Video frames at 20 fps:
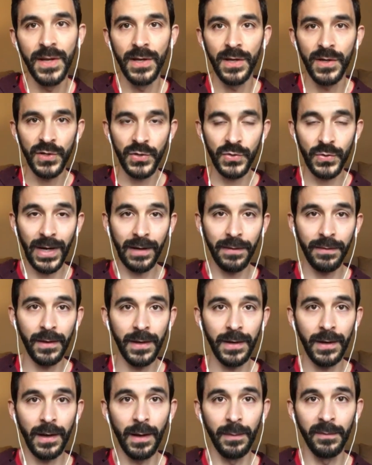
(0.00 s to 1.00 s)
Strength
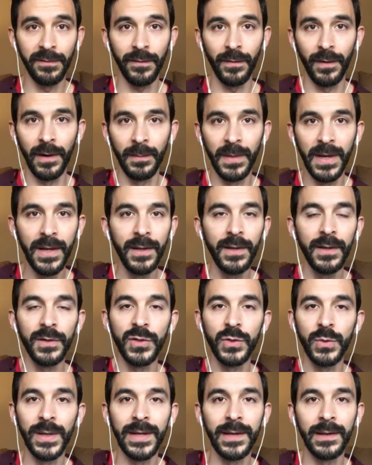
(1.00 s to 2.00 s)
can come from
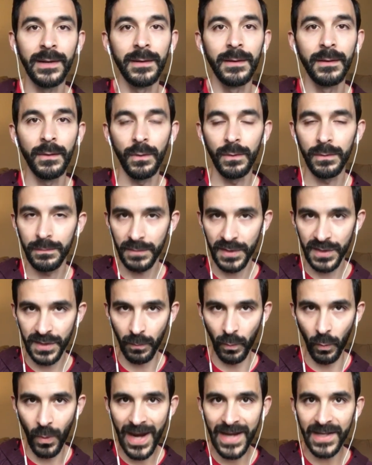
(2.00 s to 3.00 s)
doing
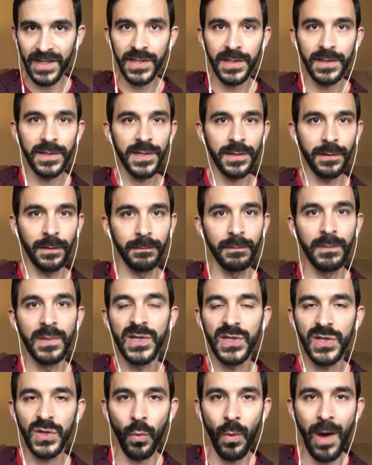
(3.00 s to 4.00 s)
some weights, some
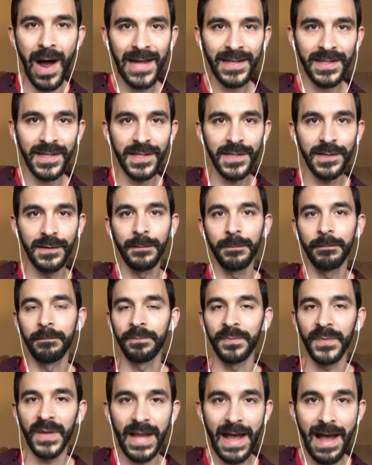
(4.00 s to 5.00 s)
squats,
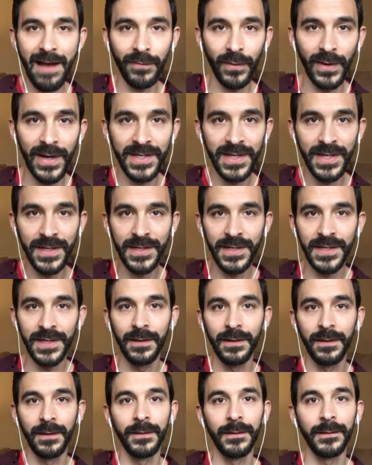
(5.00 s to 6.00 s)
calf raises,
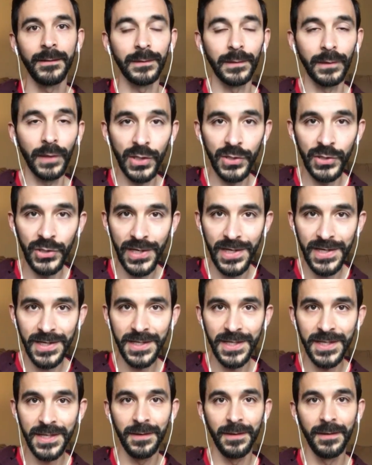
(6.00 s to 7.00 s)

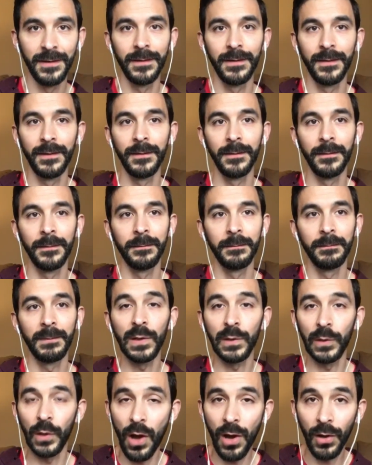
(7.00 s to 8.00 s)
lunges,
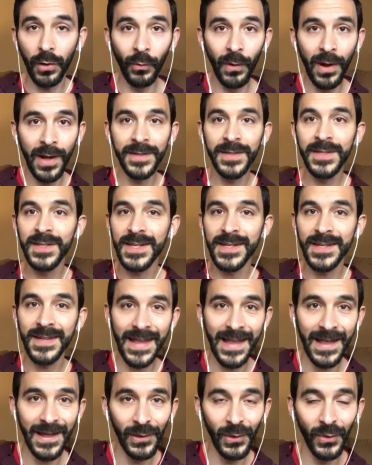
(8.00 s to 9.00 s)
long runs,
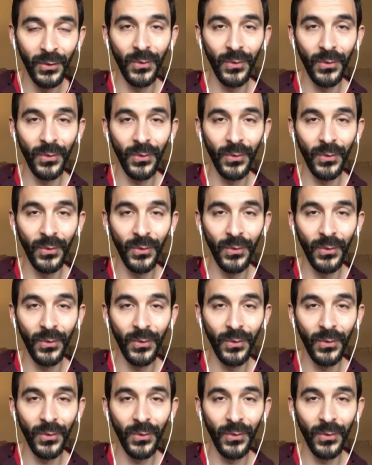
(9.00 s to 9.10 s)
hill